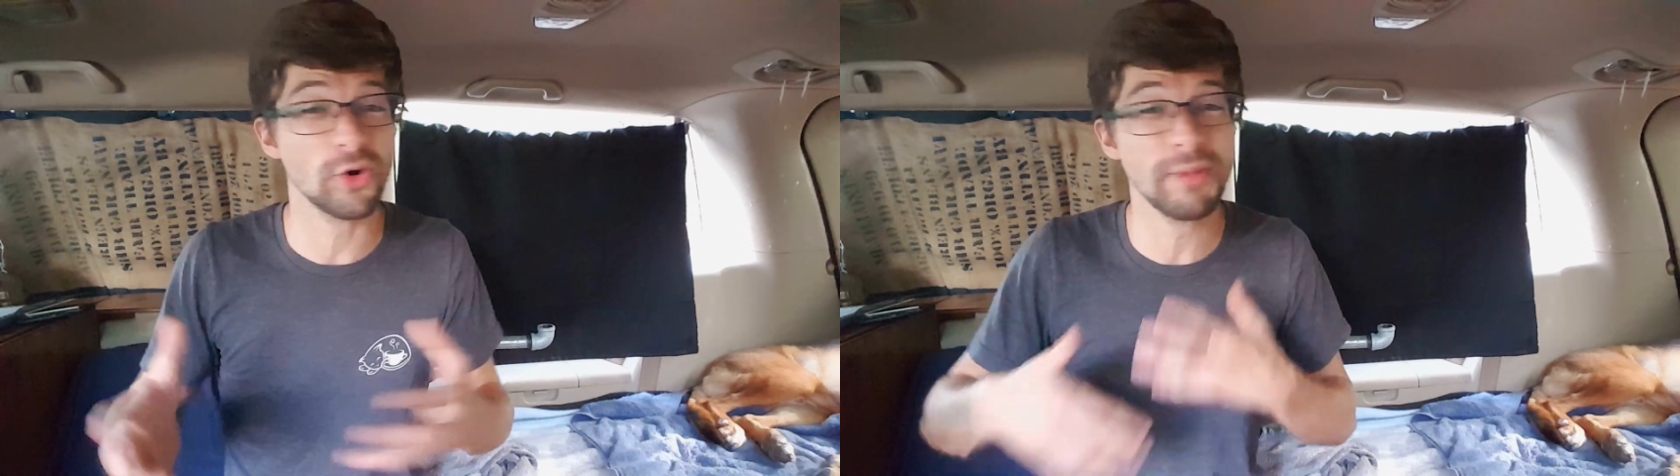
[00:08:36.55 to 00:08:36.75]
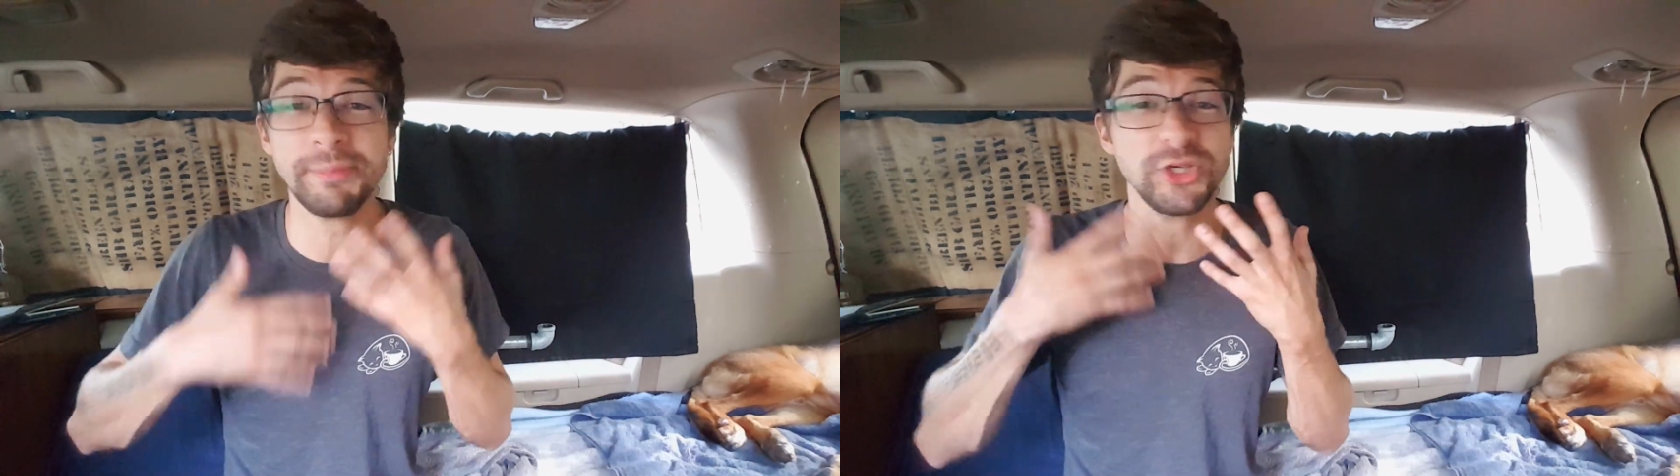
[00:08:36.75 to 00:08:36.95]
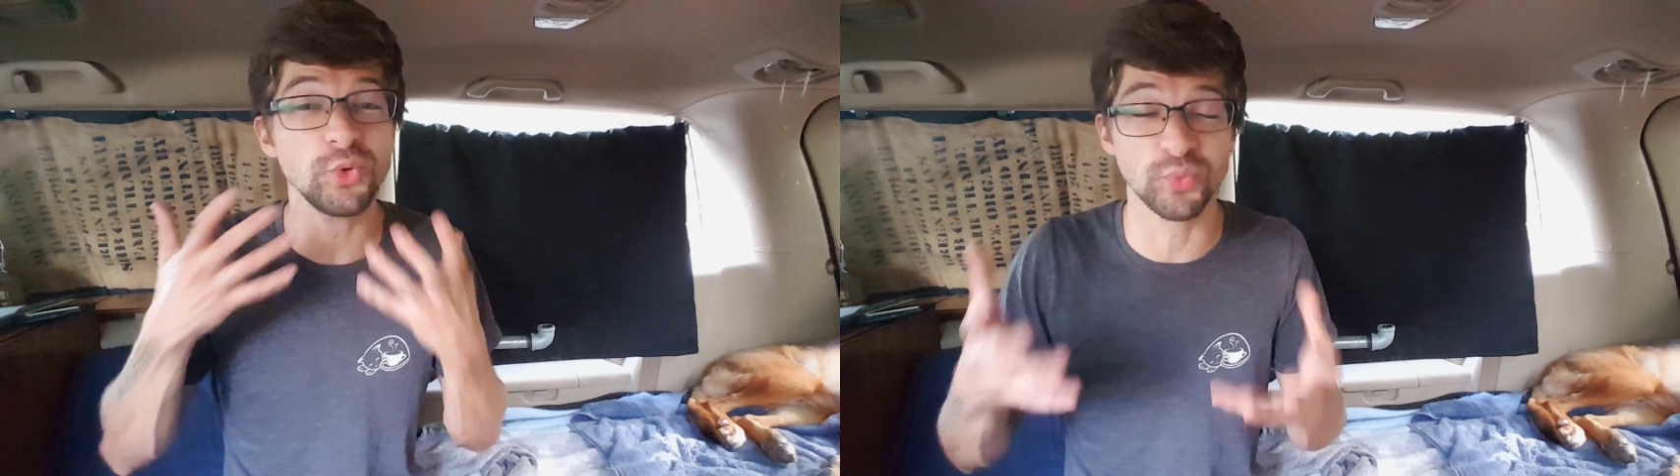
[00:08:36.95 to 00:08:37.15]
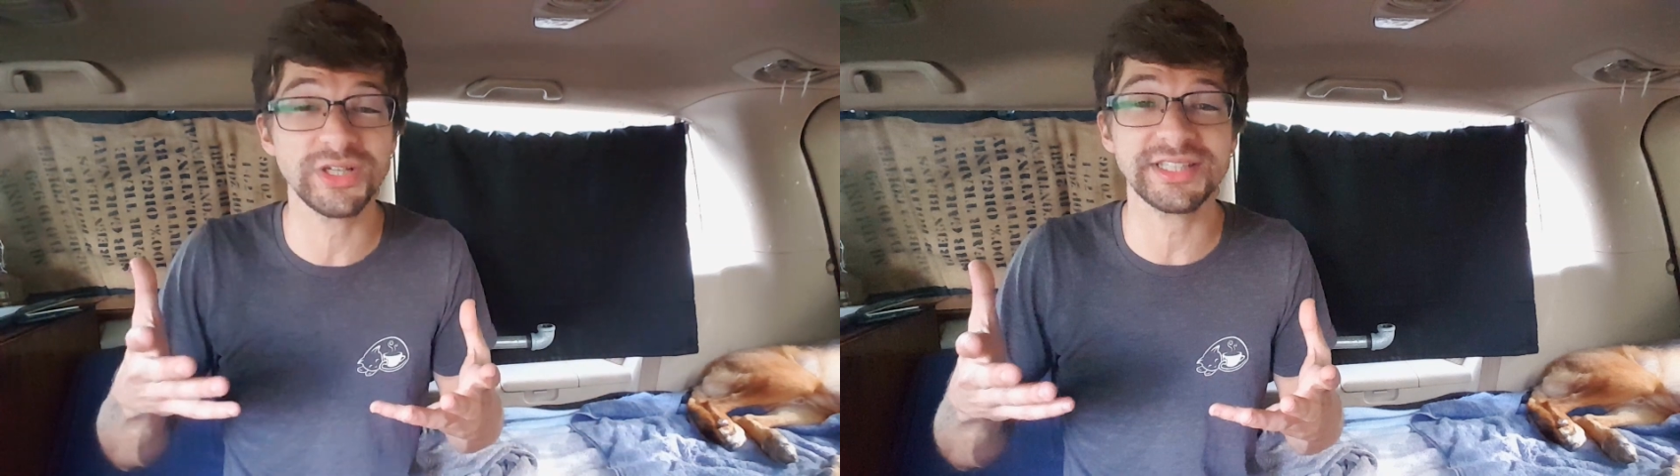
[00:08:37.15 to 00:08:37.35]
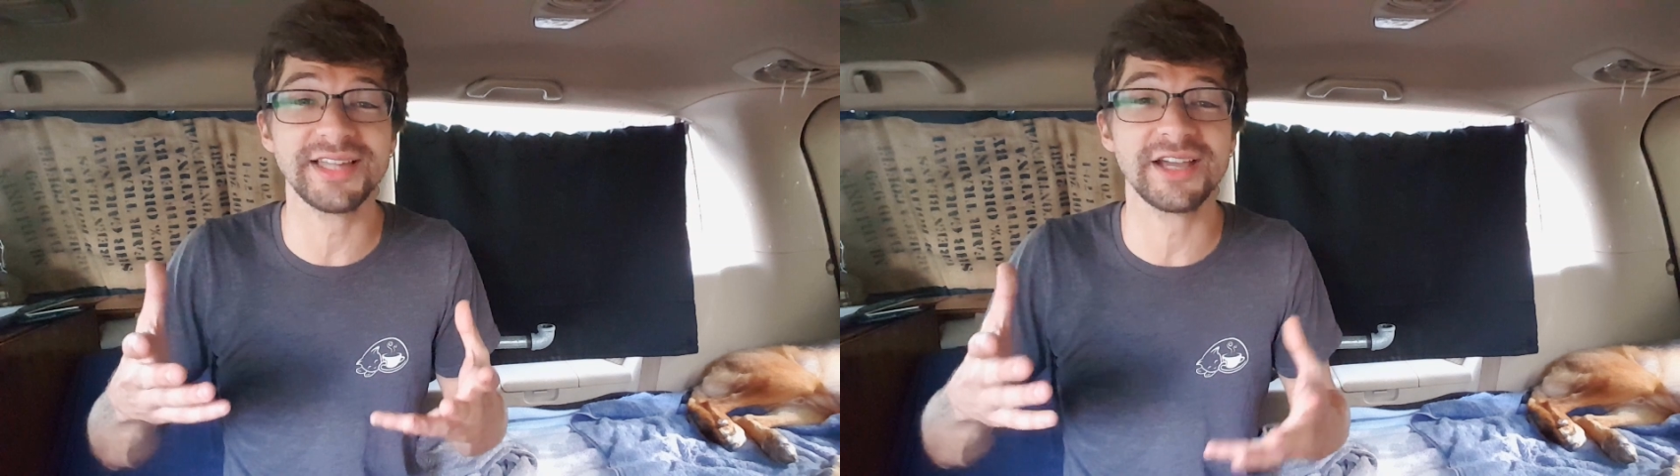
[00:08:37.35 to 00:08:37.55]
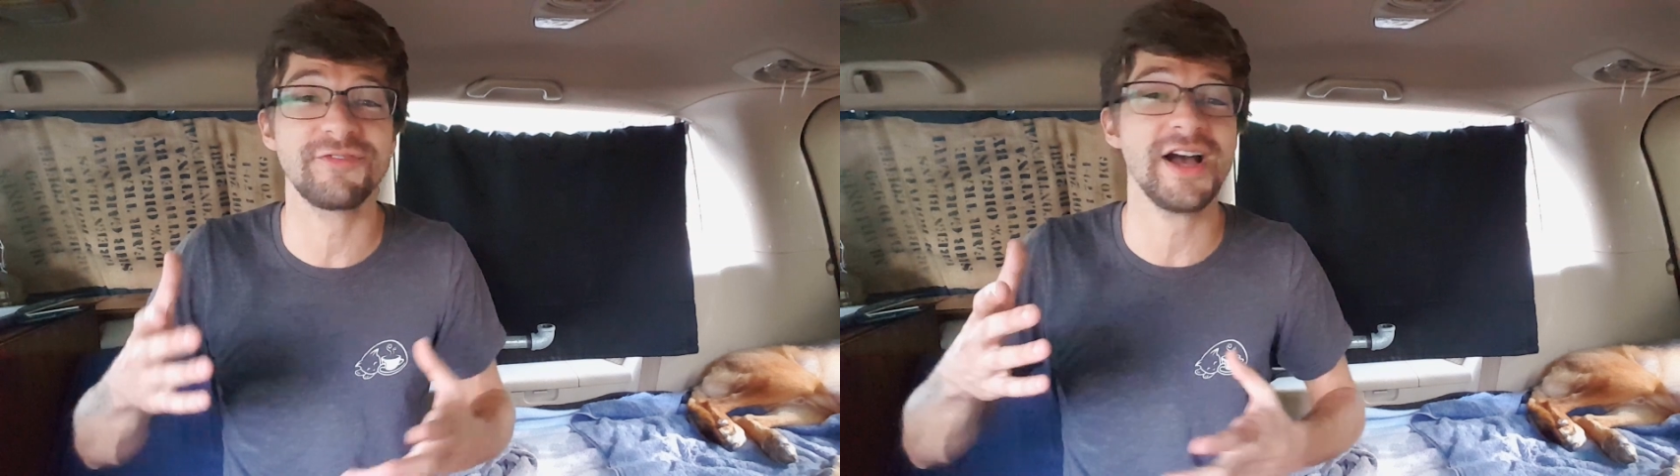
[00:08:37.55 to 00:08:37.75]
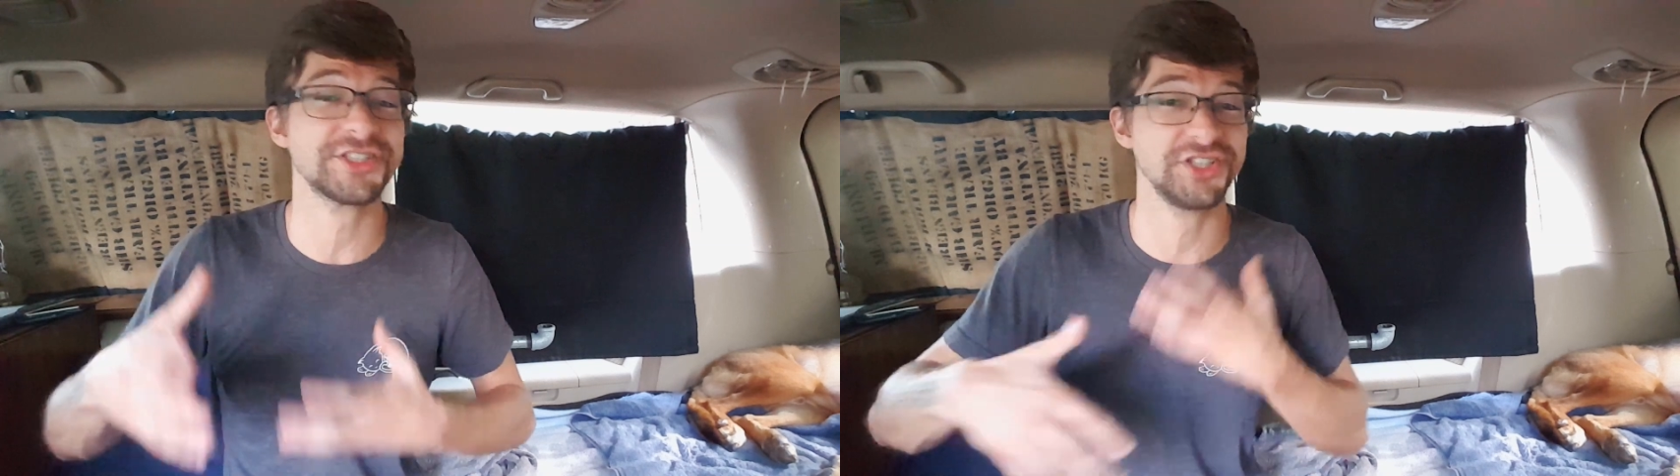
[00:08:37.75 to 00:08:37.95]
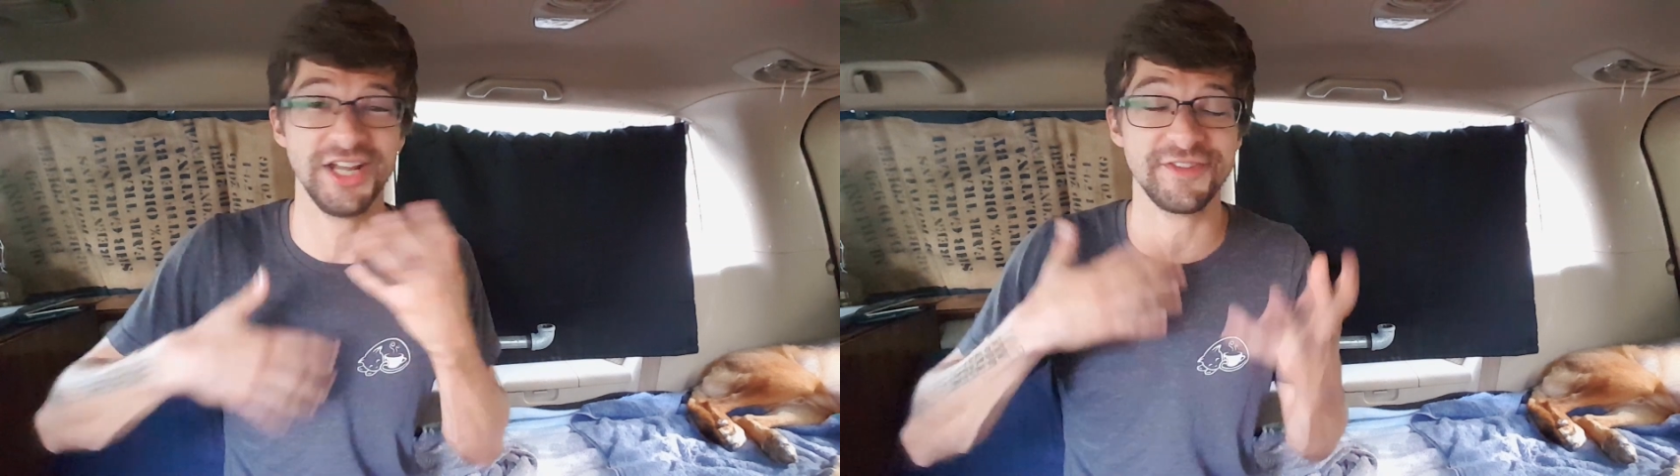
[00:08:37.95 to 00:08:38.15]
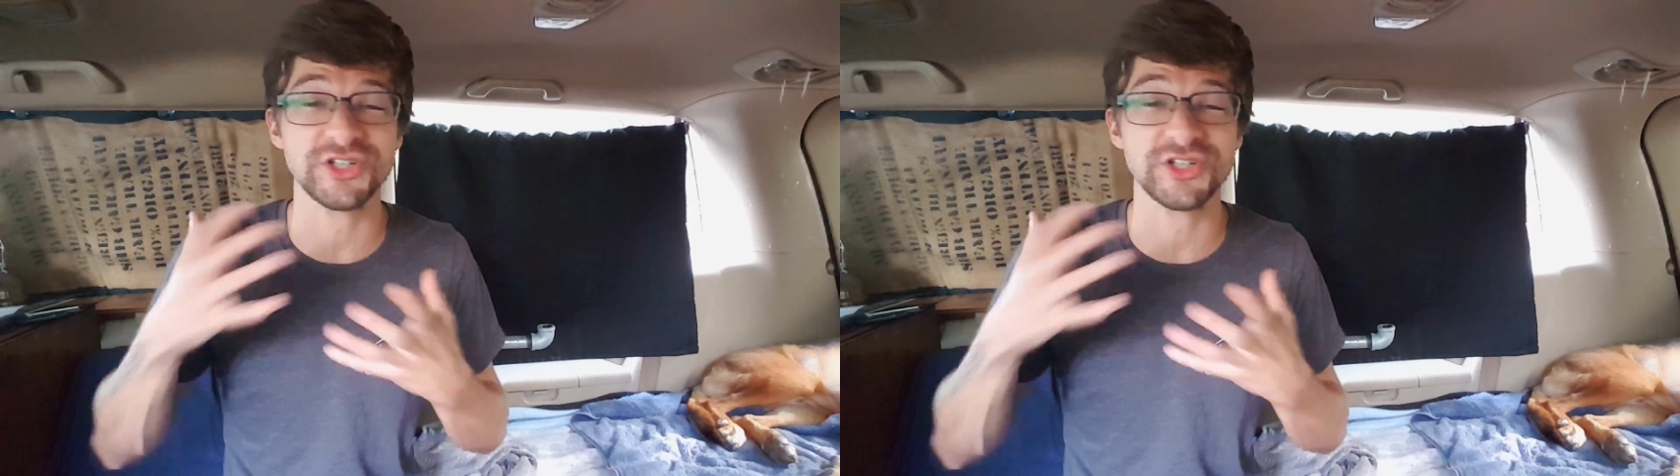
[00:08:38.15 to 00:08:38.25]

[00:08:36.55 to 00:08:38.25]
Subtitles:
Or maybe you really like fashion and